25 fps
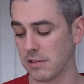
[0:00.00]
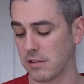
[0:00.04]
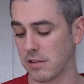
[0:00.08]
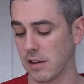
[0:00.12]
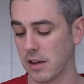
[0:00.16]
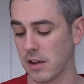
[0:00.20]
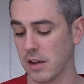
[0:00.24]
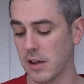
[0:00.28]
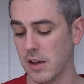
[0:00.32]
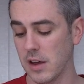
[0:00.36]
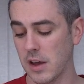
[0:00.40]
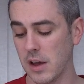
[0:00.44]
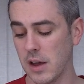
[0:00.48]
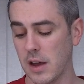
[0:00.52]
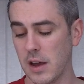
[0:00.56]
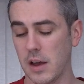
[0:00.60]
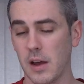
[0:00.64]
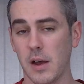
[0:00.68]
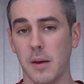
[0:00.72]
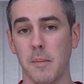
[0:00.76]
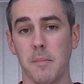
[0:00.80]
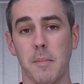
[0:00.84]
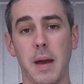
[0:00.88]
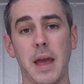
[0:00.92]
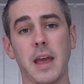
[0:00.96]
as to
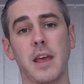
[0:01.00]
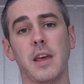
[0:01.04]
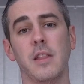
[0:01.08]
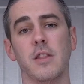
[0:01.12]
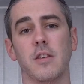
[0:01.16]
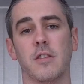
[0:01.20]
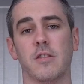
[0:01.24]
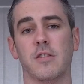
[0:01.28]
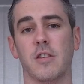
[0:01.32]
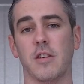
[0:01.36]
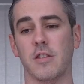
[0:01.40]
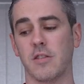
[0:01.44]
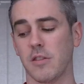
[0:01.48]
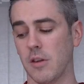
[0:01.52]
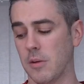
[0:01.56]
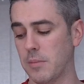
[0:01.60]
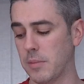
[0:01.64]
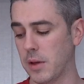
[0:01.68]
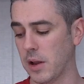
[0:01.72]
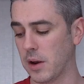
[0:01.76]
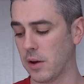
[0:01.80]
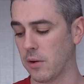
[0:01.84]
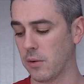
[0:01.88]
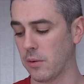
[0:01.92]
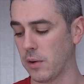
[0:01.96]
making the
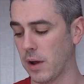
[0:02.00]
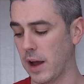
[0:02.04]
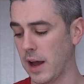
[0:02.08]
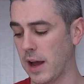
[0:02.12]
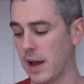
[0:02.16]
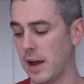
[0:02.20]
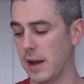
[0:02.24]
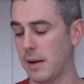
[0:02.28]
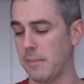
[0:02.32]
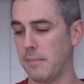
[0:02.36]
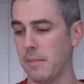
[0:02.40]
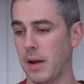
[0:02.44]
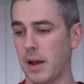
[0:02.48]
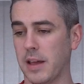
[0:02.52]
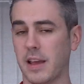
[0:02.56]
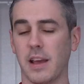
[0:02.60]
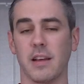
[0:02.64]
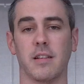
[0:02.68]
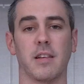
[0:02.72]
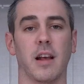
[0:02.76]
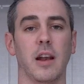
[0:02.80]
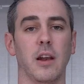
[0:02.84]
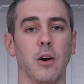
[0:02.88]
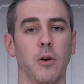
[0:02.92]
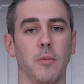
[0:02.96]
system, a
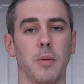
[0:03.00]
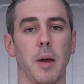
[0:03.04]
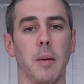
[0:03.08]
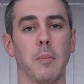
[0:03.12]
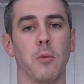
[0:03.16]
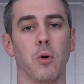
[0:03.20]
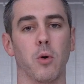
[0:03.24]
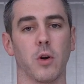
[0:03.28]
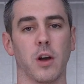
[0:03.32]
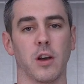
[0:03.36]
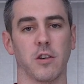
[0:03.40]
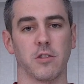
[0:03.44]
little bit more